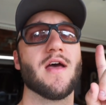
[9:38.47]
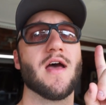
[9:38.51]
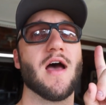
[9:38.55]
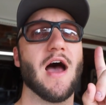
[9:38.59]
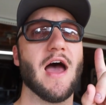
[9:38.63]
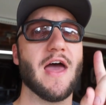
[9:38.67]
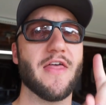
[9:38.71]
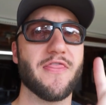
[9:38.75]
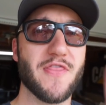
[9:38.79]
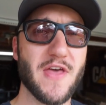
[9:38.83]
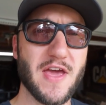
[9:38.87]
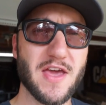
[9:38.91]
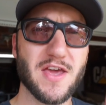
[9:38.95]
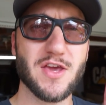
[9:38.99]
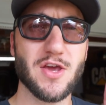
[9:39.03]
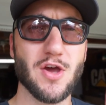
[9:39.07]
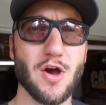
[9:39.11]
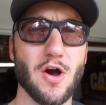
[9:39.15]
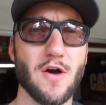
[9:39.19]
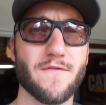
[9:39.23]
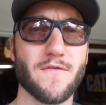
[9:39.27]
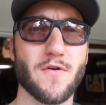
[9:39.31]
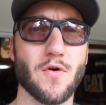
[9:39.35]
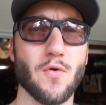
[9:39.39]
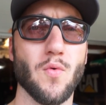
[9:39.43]
I thank
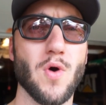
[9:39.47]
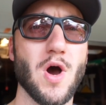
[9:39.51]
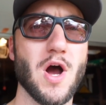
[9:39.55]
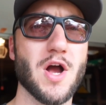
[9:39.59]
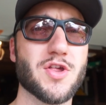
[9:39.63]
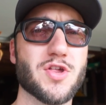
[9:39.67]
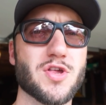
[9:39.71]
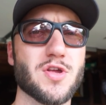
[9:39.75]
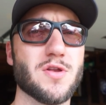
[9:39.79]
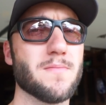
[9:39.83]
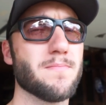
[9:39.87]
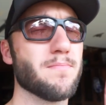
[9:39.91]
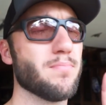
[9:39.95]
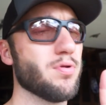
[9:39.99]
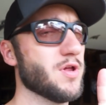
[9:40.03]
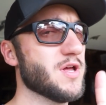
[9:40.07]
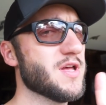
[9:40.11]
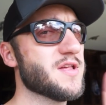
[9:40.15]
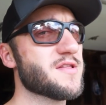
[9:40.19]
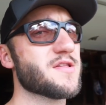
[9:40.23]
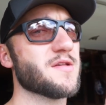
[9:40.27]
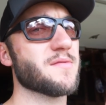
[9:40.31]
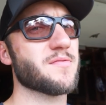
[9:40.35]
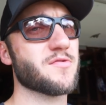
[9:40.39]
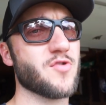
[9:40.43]
y'all for watching.
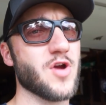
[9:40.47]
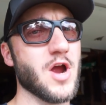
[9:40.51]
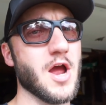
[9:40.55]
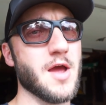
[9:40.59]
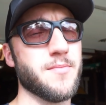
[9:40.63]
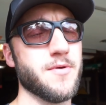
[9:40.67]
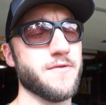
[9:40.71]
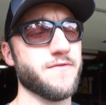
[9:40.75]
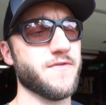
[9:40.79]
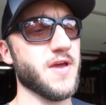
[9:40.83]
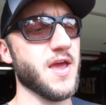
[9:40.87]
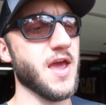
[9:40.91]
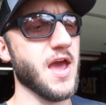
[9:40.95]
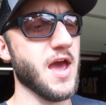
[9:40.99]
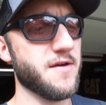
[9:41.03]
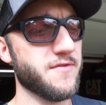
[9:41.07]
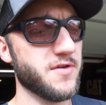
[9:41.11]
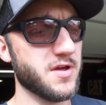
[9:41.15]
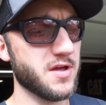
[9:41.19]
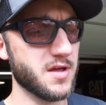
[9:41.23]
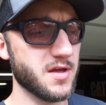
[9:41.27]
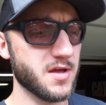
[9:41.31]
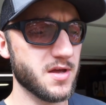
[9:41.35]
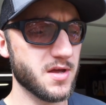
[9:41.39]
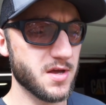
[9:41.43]
Please subscribe if you
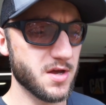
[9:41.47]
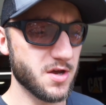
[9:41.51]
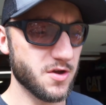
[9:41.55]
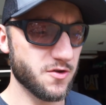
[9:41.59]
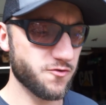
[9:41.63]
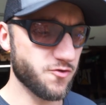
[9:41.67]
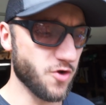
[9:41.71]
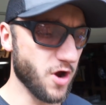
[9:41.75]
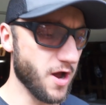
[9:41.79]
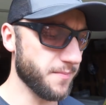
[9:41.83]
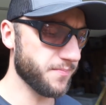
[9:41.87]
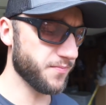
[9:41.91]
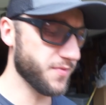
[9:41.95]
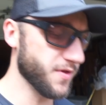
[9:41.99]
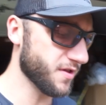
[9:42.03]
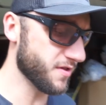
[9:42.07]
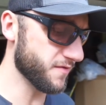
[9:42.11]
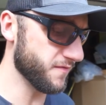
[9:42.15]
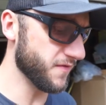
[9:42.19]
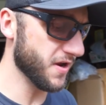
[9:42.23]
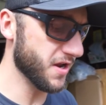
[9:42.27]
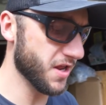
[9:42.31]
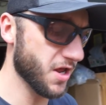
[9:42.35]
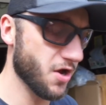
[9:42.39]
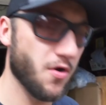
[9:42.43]
haven't drop this
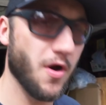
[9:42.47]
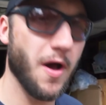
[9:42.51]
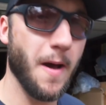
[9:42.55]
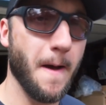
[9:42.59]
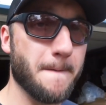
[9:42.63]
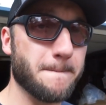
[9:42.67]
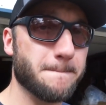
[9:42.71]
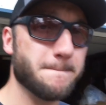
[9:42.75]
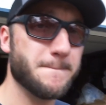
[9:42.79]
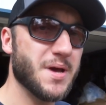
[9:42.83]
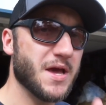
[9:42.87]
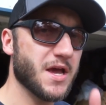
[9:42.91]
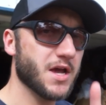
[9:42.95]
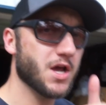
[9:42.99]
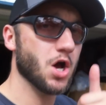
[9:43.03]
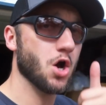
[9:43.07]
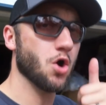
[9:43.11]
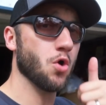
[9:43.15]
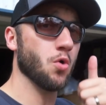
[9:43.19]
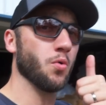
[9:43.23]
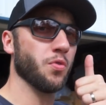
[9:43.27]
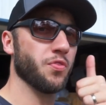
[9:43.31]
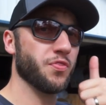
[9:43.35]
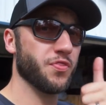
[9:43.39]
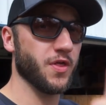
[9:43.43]
video a big
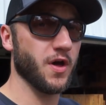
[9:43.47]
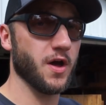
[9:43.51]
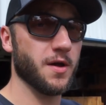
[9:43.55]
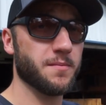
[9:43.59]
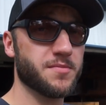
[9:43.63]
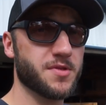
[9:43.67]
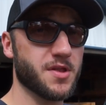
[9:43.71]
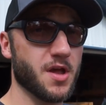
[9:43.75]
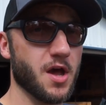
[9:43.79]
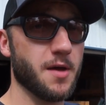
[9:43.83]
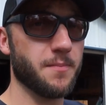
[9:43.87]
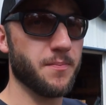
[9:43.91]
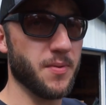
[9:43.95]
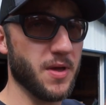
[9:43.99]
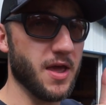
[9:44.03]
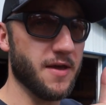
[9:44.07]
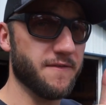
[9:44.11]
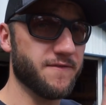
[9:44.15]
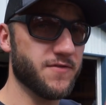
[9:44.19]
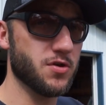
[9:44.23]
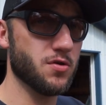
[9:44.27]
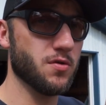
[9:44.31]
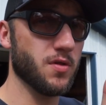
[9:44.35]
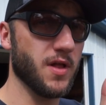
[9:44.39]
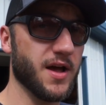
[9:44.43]
old thumbs up.
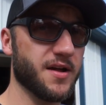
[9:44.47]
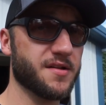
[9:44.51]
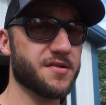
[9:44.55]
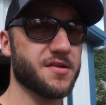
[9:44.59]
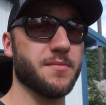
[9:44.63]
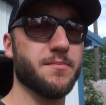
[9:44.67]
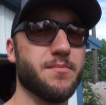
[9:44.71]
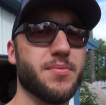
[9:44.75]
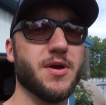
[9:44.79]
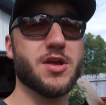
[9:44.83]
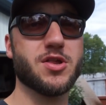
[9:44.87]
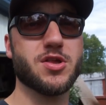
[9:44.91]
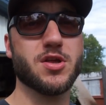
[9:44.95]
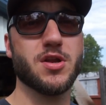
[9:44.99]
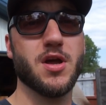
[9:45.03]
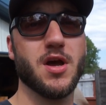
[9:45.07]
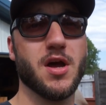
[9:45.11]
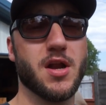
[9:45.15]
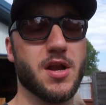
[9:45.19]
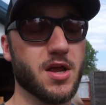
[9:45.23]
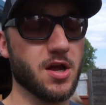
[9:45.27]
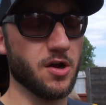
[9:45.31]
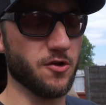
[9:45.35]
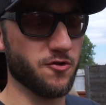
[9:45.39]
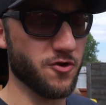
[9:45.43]
If you like some pigeon
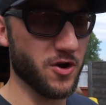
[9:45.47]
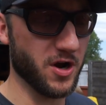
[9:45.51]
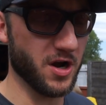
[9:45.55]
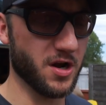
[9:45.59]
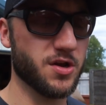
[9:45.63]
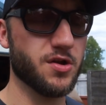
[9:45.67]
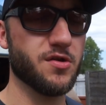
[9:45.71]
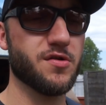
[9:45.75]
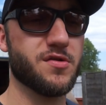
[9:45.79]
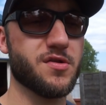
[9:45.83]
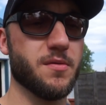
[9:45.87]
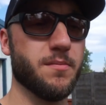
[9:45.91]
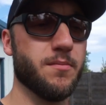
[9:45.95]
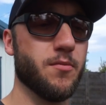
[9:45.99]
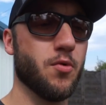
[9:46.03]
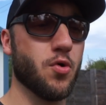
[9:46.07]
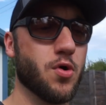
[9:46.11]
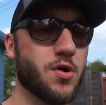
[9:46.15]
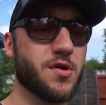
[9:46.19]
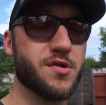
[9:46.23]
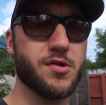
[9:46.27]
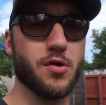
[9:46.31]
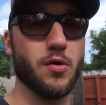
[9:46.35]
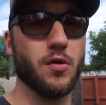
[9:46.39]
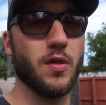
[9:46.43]
hunting, I'll try to do some
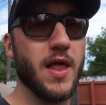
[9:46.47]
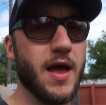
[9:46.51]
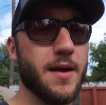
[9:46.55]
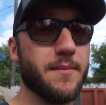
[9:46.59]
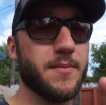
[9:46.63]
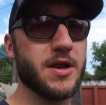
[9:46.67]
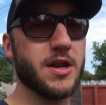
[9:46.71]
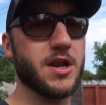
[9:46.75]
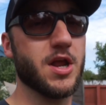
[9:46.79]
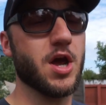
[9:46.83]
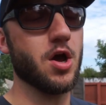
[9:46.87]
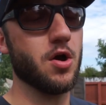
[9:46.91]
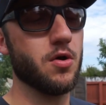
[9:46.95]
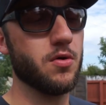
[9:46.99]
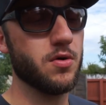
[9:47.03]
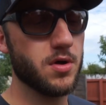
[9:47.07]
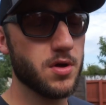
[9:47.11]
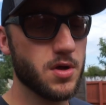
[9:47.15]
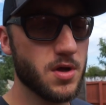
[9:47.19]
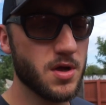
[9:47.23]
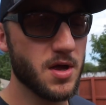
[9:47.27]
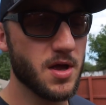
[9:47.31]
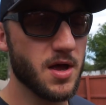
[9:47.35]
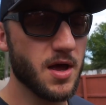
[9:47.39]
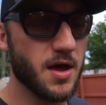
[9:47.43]
more, so let me know.
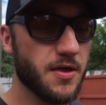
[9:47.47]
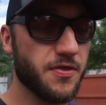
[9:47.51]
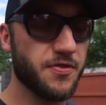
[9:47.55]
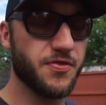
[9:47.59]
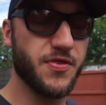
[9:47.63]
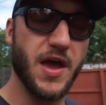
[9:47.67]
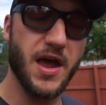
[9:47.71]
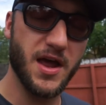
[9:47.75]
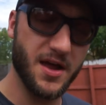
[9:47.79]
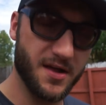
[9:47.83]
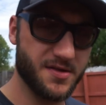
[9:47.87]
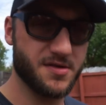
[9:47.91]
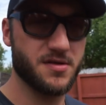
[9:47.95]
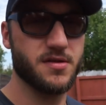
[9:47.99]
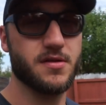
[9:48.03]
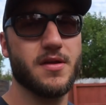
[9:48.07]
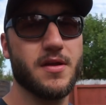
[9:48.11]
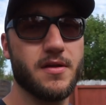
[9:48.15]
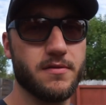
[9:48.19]
Thanks.